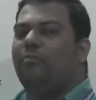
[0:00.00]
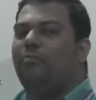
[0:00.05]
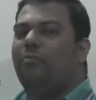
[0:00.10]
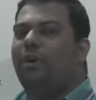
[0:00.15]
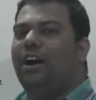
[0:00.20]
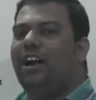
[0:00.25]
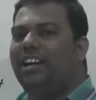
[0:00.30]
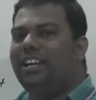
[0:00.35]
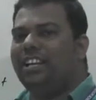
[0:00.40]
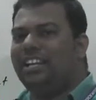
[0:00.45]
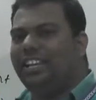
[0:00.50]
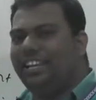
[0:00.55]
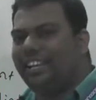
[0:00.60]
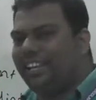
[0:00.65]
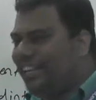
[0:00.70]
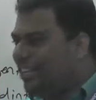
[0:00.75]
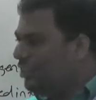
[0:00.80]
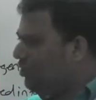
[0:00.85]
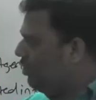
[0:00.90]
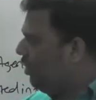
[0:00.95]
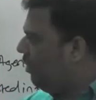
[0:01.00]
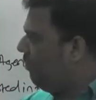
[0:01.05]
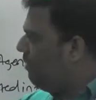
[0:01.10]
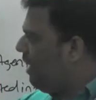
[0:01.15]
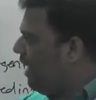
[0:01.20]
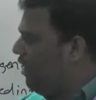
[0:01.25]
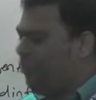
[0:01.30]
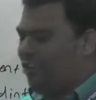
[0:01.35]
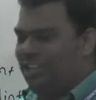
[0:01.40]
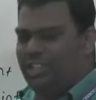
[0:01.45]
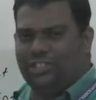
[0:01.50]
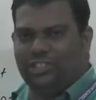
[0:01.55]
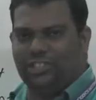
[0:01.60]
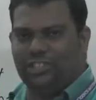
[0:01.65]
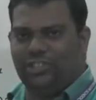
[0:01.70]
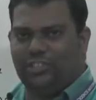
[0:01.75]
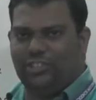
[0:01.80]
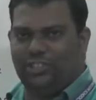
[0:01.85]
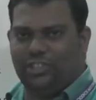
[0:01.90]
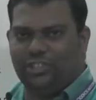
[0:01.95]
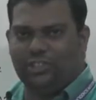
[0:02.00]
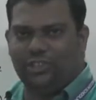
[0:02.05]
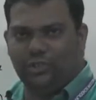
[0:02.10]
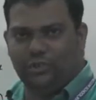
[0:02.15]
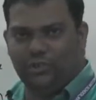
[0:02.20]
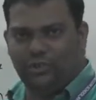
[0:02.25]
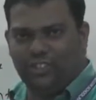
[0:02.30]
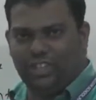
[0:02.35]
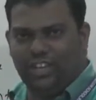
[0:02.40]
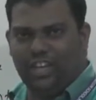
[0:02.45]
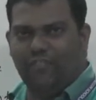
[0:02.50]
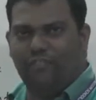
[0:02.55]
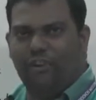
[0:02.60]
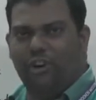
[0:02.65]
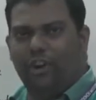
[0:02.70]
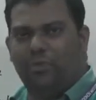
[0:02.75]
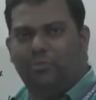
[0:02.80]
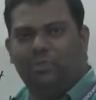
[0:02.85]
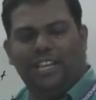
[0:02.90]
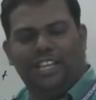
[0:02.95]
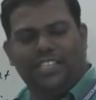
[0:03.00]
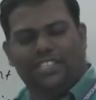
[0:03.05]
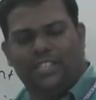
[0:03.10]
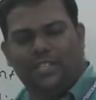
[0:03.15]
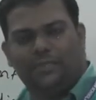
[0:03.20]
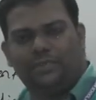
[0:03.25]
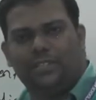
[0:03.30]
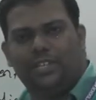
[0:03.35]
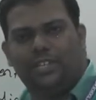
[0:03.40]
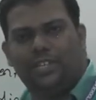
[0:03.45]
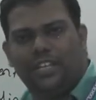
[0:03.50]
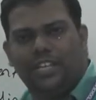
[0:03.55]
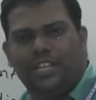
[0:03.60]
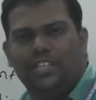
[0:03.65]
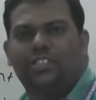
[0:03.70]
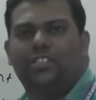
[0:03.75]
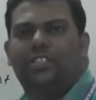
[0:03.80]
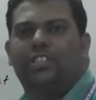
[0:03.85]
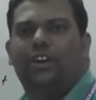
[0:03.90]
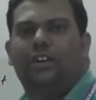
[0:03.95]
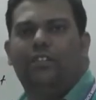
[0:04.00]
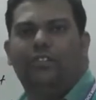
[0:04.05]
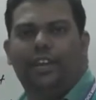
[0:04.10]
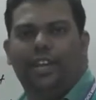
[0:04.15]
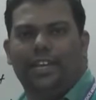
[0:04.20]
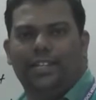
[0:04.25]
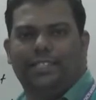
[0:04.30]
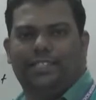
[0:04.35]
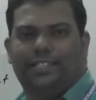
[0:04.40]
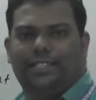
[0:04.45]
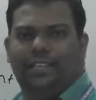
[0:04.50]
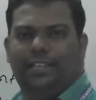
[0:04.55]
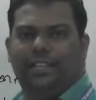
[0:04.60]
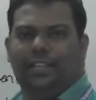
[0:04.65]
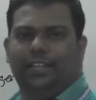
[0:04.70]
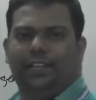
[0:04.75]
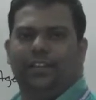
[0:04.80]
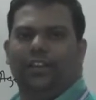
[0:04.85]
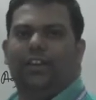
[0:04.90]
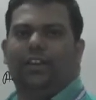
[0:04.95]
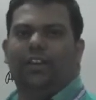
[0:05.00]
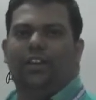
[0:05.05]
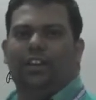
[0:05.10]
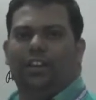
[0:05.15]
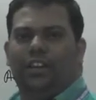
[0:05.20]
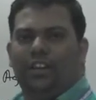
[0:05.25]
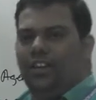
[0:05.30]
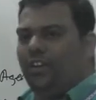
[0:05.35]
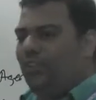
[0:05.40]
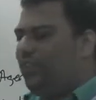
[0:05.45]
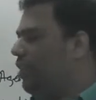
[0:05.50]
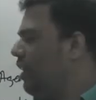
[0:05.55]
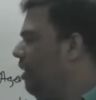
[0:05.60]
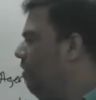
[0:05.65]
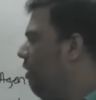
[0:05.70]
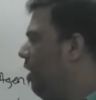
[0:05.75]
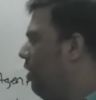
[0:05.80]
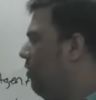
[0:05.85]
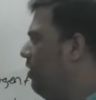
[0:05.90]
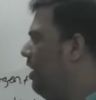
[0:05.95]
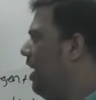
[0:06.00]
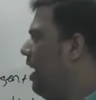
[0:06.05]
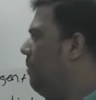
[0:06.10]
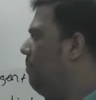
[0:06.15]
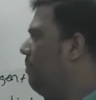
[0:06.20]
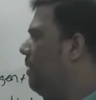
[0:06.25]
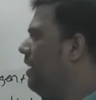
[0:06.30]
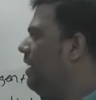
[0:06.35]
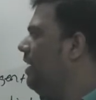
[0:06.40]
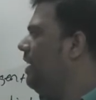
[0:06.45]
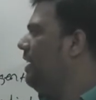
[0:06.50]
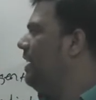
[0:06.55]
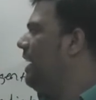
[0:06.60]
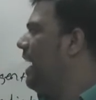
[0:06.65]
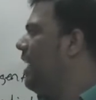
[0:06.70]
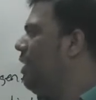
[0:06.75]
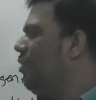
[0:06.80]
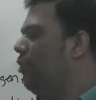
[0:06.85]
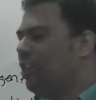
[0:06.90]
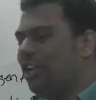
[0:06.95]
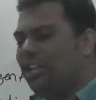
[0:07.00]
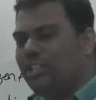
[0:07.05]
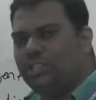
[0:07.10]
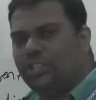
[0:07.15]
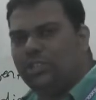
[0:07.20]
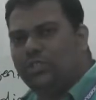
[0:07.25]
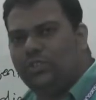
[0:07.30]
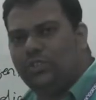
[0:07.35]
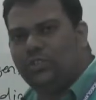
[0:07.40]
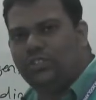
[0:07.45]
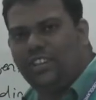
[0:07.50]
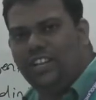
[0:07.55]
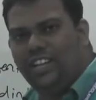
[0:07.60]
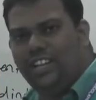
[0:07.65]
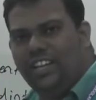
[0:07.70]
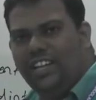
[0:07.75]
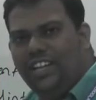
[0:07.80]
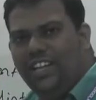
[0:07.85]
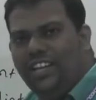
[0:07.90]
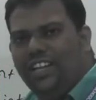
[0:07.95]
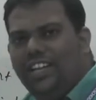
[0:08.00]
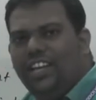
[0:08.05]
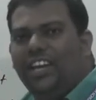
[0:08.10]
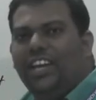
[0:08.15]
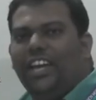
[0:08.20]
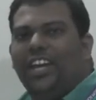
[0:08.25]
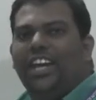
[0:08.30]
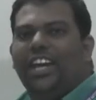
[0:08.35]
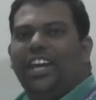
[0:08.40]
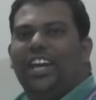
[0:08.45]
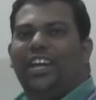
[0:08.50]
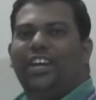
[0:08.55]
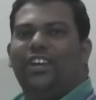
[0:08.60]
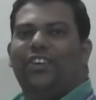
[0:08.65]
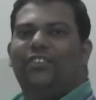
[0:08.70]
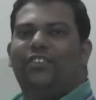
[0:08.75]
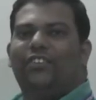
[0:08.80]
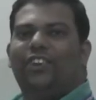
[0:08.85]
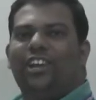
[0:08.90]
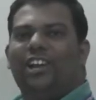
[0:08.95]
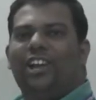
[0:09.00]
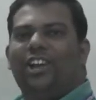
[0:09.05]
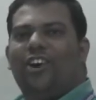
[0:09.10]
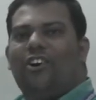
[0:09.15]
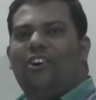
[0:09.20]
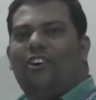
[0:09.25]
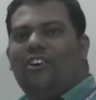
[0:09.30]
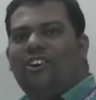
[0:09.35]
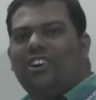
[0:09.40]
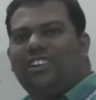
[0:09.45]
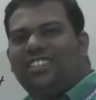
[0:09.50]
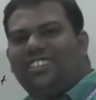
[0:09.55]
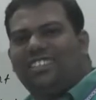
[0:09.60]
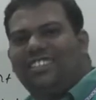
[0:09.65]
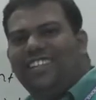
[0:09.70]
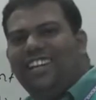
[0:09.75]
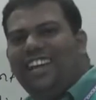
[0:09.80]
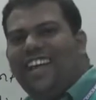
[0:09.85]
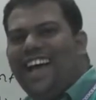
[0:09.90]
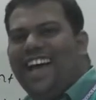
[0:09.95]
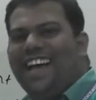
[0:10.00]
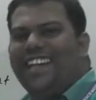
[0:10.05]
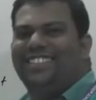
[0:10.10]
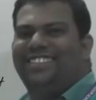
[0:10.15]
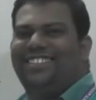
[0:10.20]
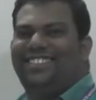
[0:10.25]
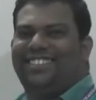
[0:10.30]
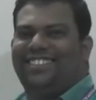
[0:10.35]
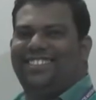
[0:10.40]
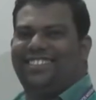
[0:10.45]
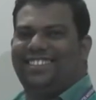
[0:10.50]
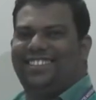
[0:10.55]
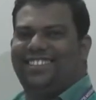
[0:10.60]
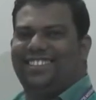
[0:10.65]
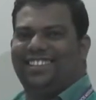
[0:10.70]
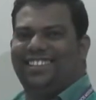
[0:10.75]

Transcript: But in case of dilute HNO3, one of the exceptional case, we can say, okay, what will happen? Dilute HNO3, it will oxidize.